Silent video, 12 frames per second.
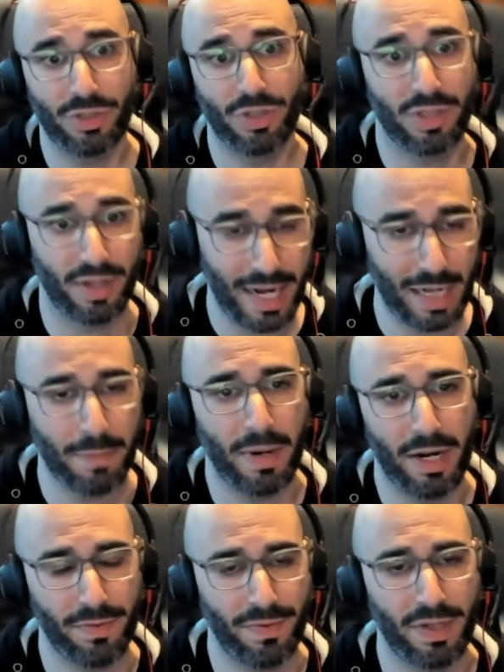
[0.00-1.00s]
was just the writing
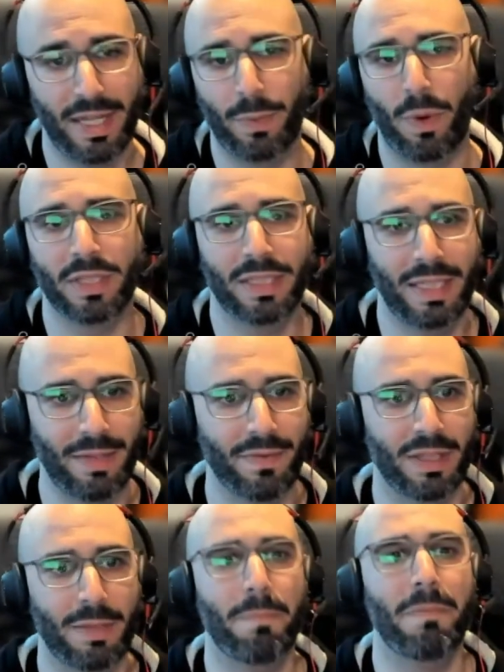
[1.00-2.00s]
part of it. That wasn't
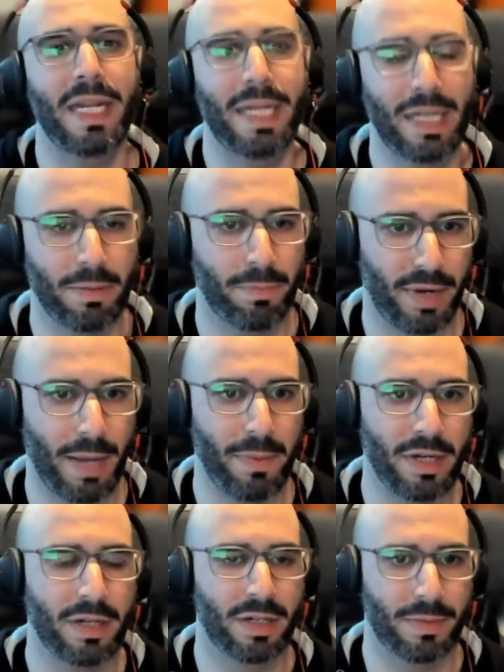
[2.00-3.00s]
even the meeting prep
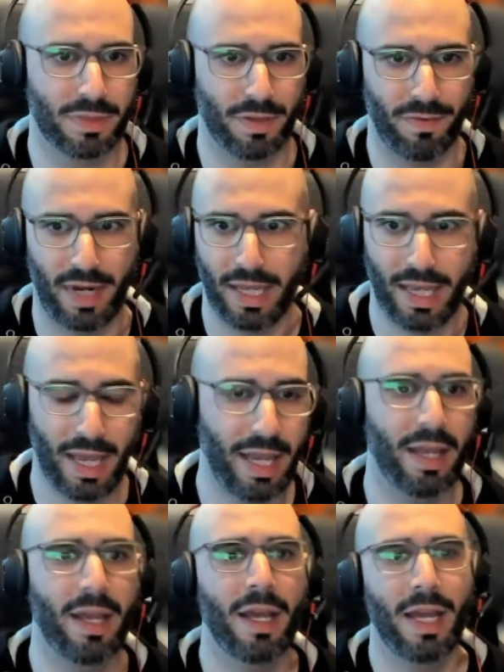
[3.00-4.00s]
in terms of like,
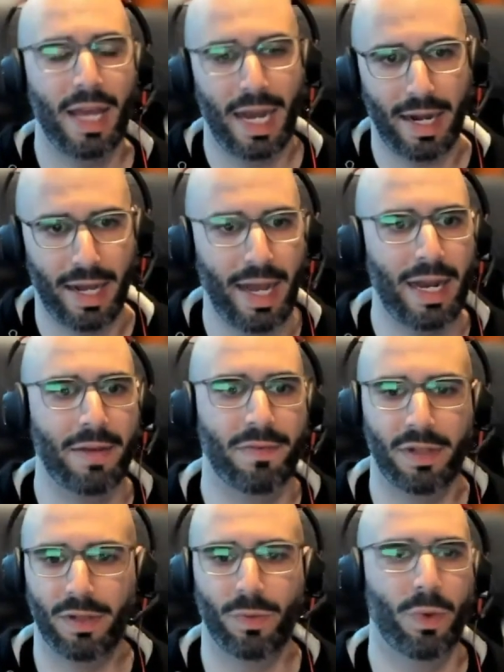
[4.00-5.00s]
hey, at a high
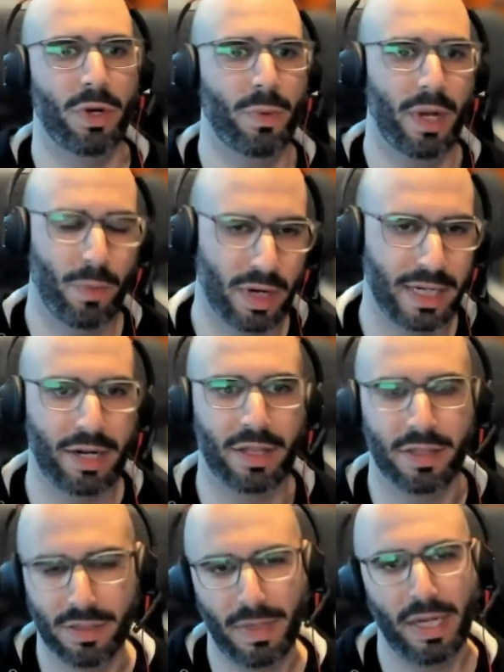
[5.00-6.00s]
level, what do I want out
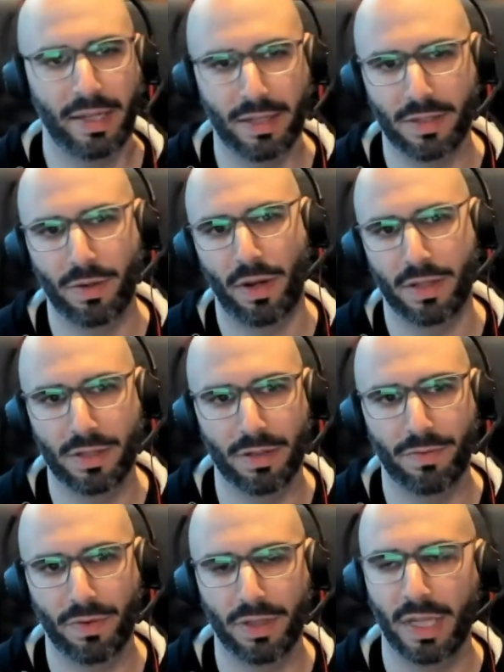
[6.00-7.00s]
of this meeting and so on and
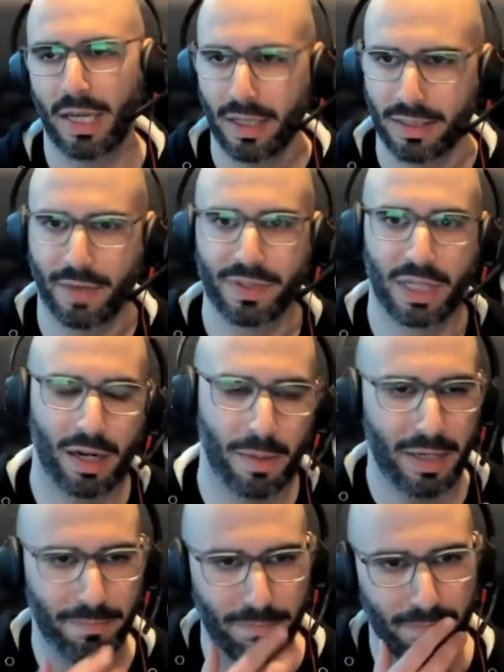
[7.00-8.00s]
so forth. So that was a little
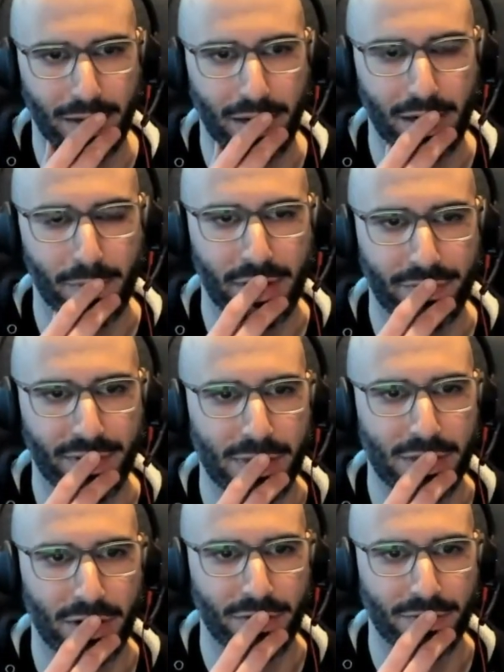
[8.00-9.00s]
bit of a
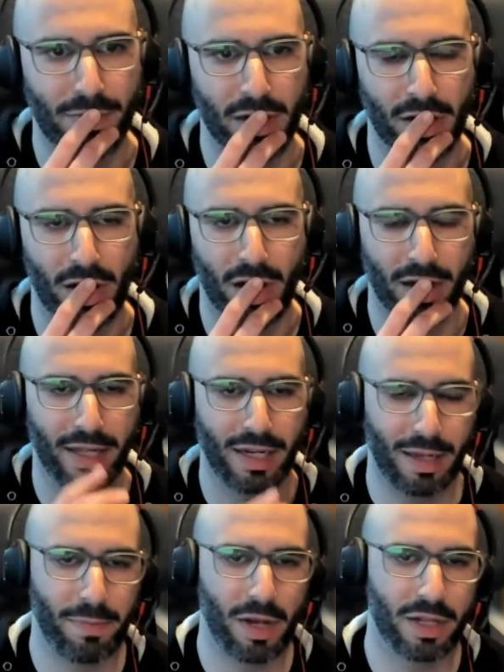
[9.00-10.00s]
sort of monologue, and
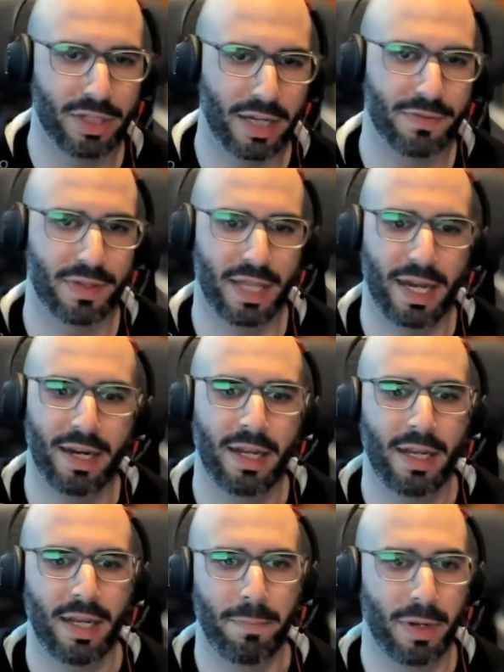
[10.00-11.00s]
I apologize for that.
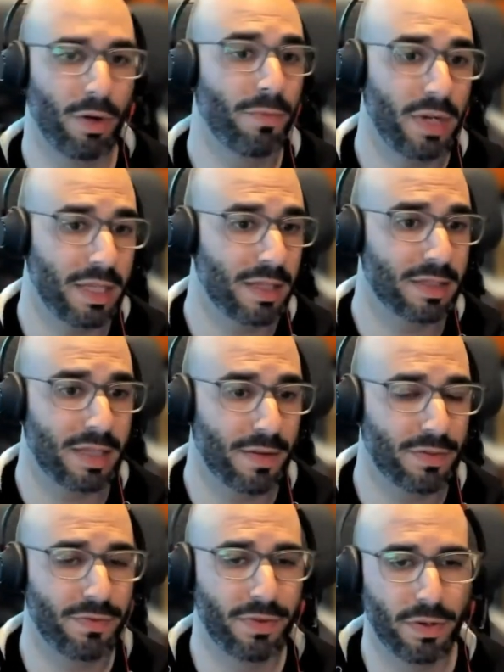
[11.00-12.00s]
But hopefully this
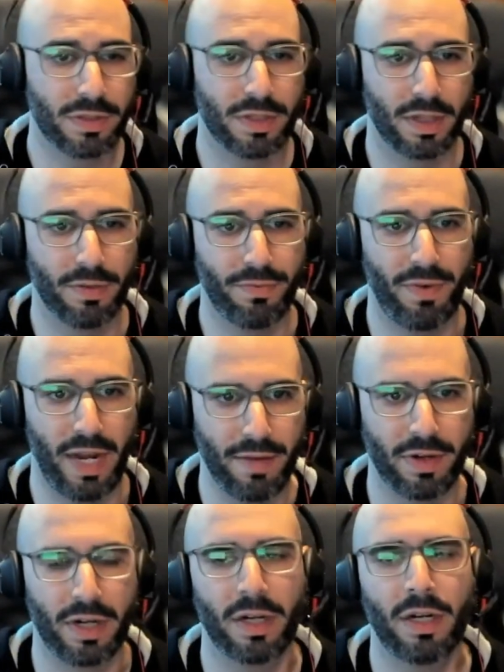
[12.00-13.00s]
gives folks a
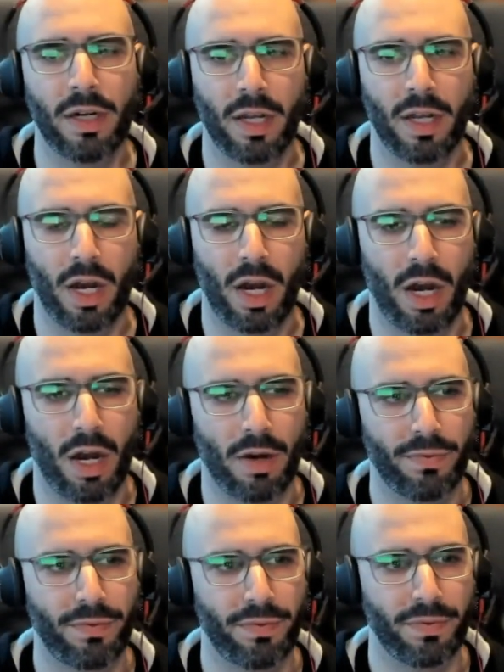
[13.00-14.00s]
flavor
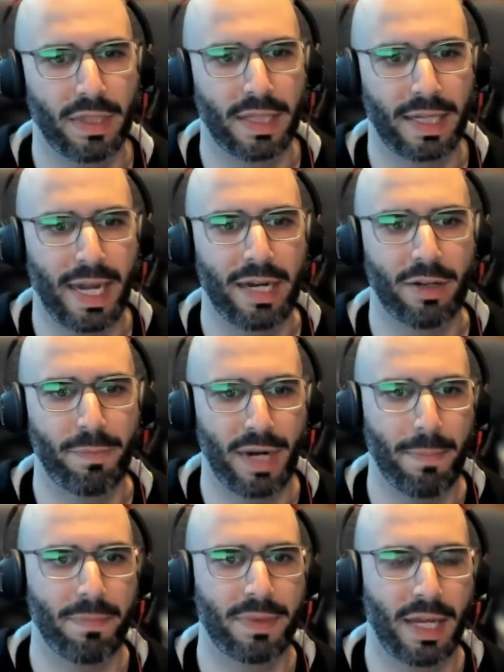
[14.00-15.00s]
of the kind of
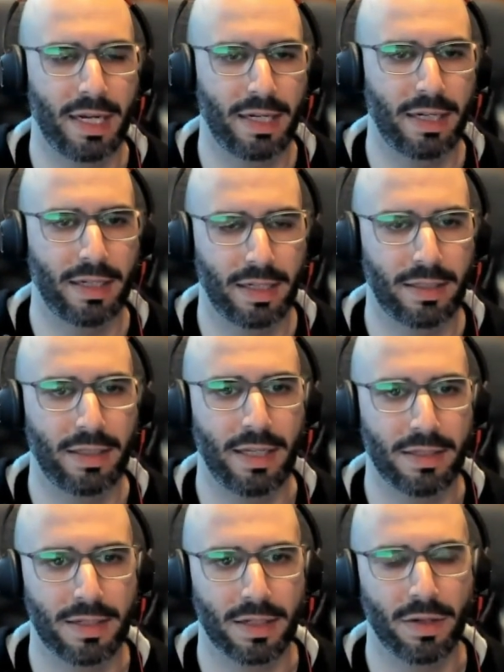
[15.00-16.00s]
prep that
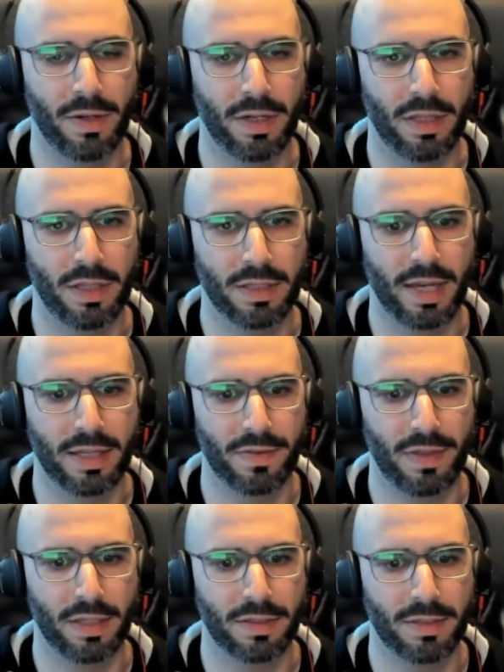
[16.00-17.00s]
needs to go into these kinds
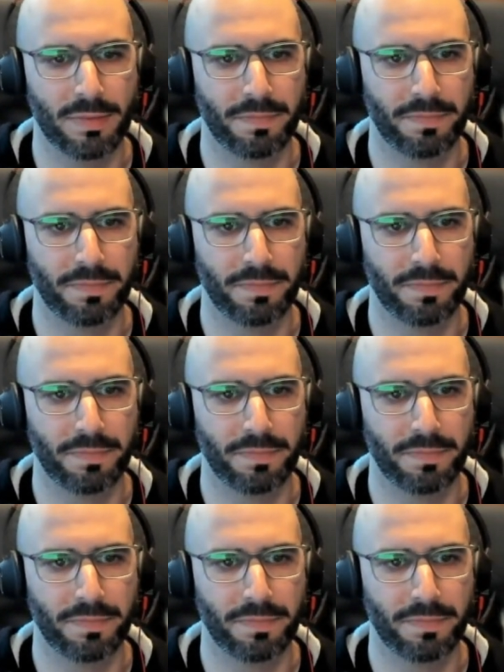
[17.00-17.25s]
of things.